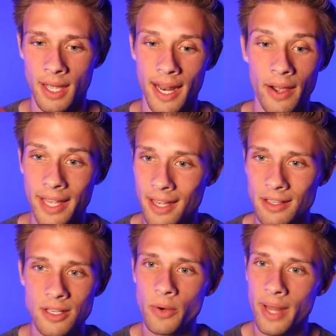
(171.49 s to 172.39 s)
Now again,
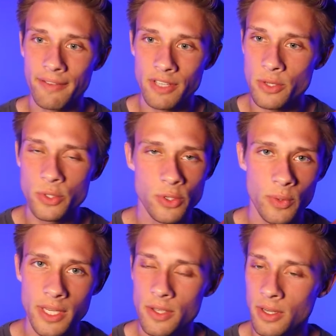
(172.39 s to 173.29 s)
you don't have to use
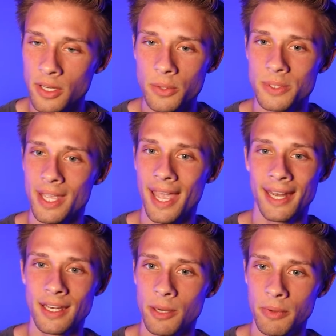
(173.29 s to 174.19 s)
three, you can use
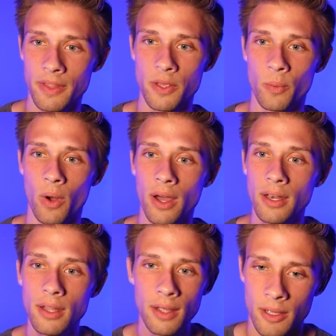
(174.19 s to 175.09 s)
any number that you
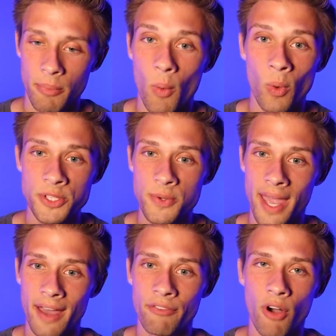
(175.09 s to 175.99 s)
want, but once you
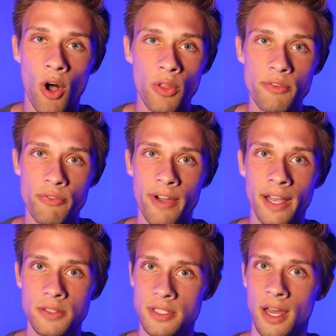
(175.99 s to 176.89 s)
have all of your
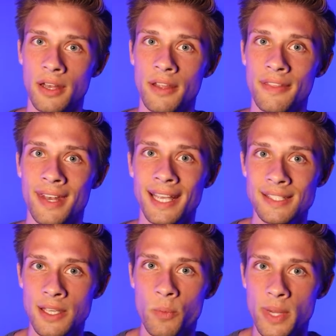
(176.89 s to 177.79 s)
files done, the
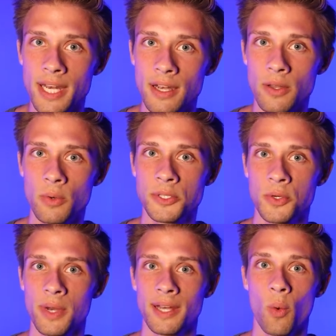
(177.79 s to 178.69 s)
next thing we need to do is
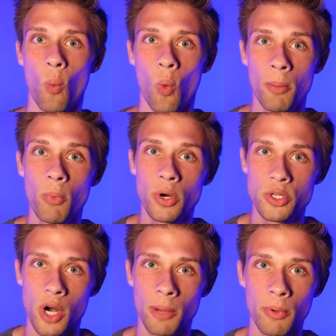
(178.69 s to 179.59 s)
create one more
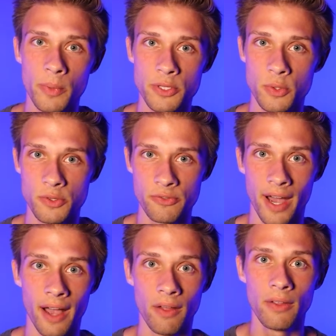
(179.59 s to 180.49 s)
drawable resource
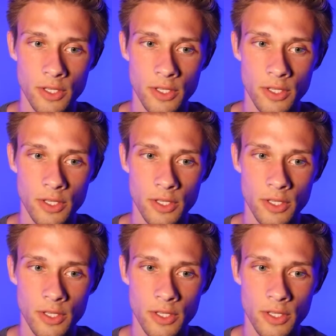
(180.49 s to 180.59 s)
file.